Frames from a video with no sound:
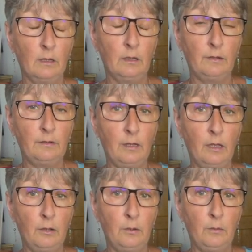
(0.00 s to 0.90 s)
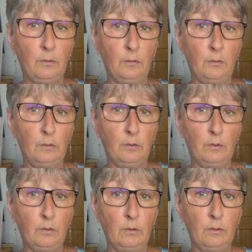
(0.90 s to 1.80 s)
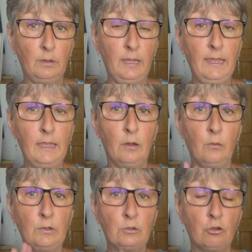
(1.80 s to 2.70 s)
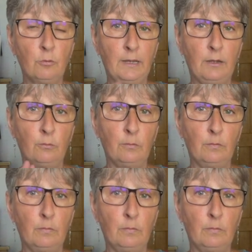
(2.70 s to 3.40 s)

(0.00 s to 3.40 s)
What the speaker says: So here we talk about